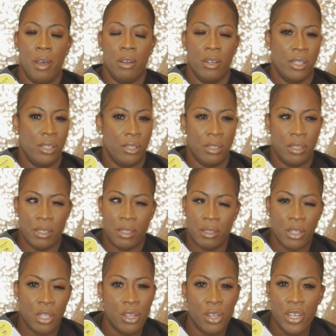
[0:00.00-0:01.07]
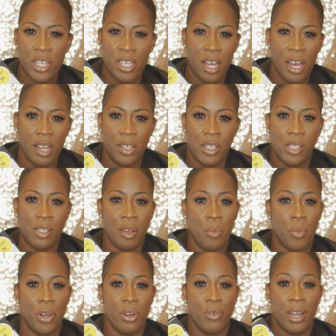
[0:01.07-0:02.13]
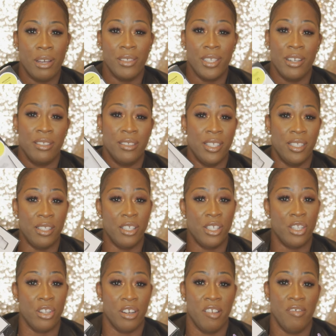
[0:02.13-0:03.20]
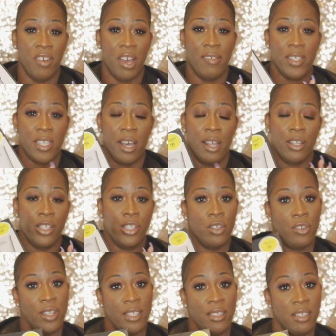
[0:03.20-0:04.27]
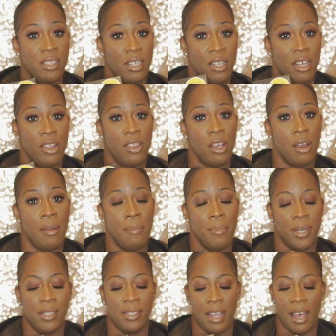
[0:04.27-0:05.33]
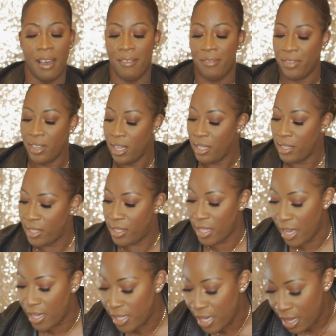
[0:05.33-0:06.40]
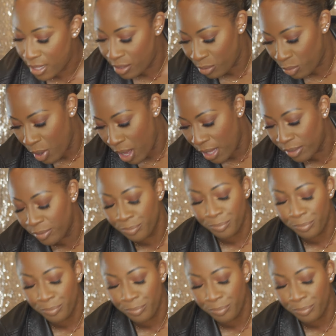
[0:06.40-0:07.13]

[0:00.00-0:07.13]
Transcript: or $30, somewhere around there, and this is $35. So this is another must-have set as well.